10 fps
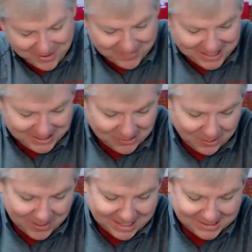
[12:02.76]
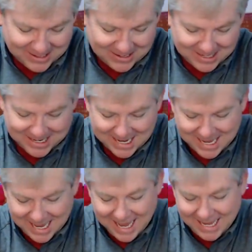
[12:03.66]
told me a funny story. We got to talking.
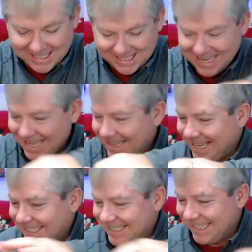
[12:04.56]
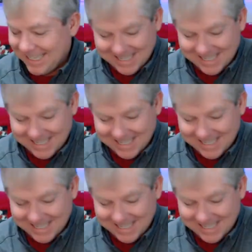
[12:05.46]
He said that